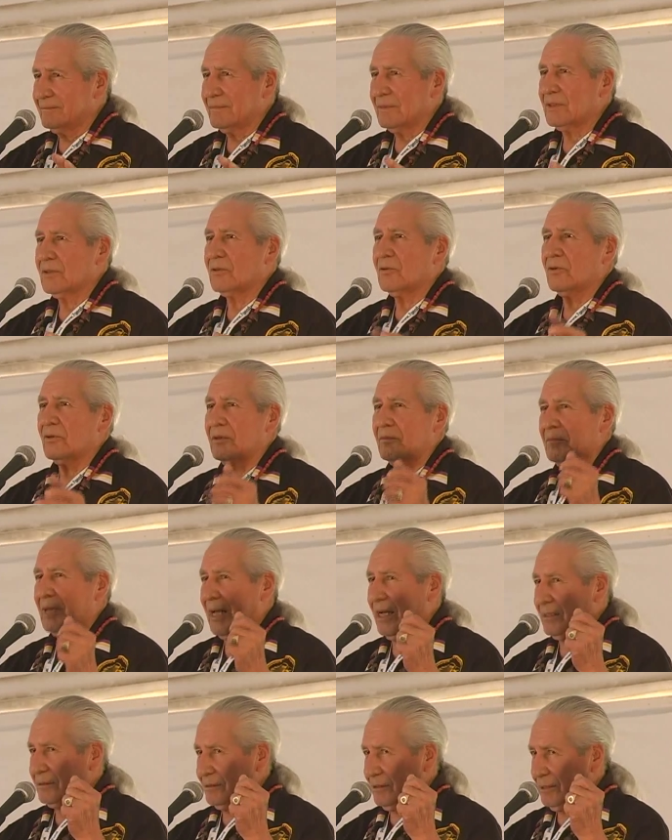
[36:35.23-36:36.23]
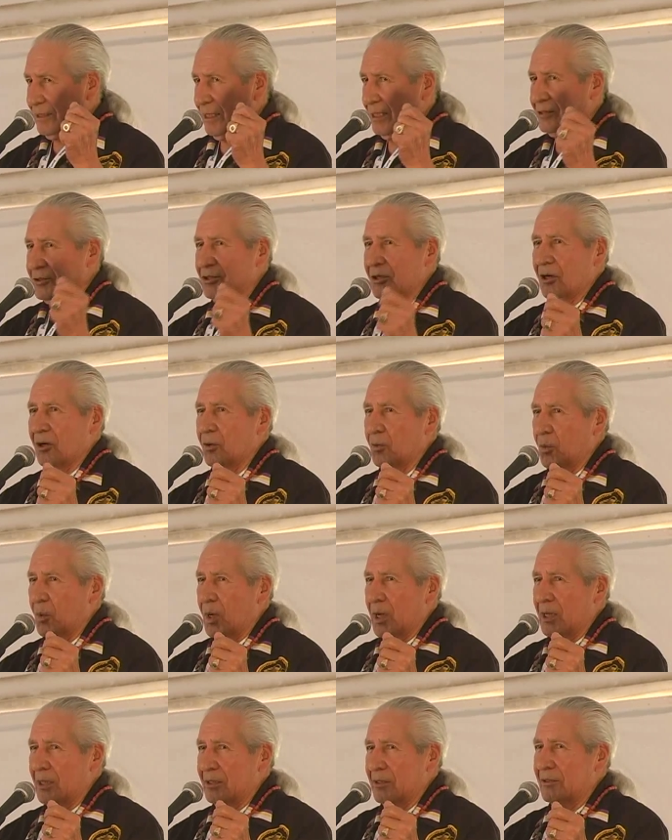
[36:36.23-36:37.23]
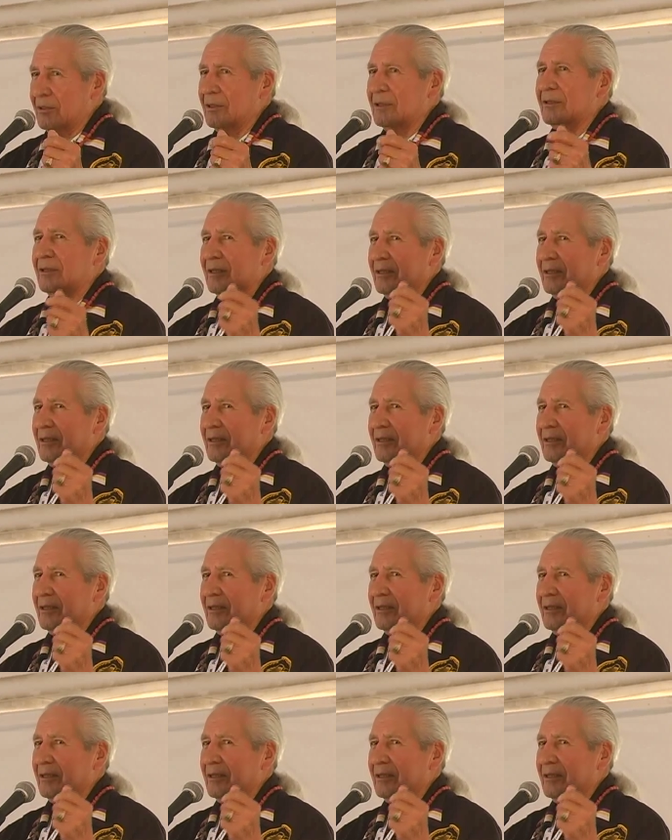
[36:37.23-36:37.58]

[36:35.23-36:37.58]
You're going back to that jug of water